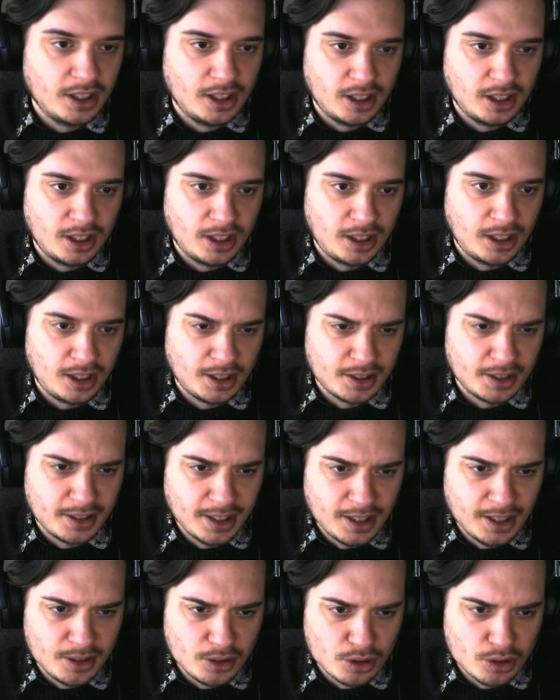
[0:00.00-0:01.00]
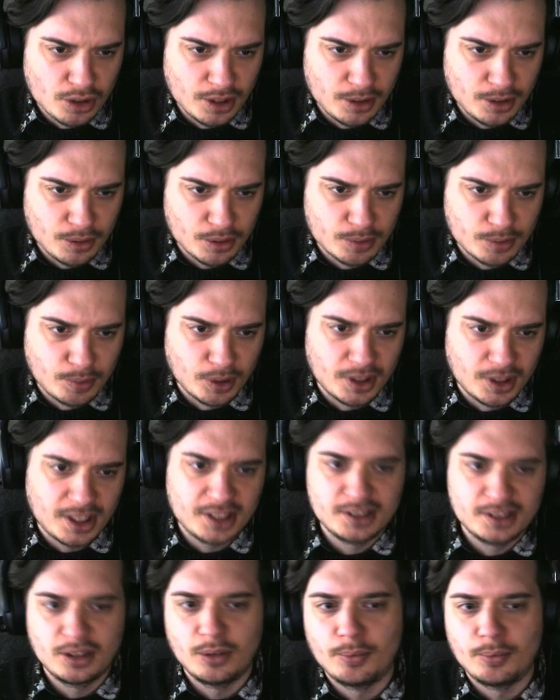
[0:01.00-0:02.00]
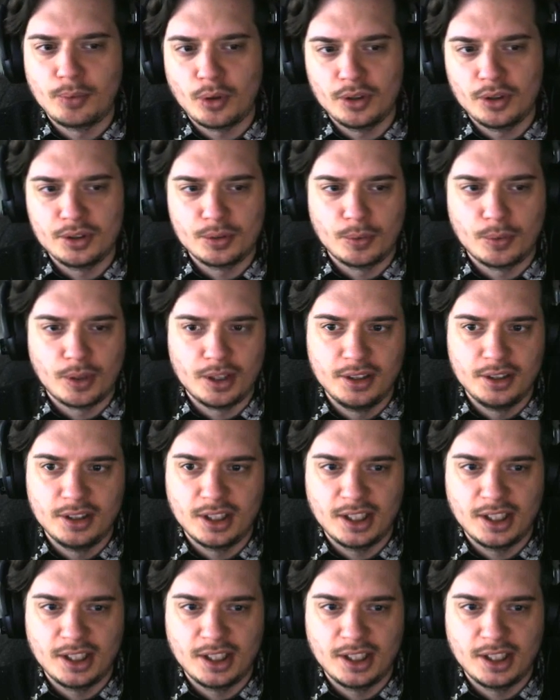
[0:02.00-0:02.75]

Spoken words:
The thing I usually do is put the density on 0.1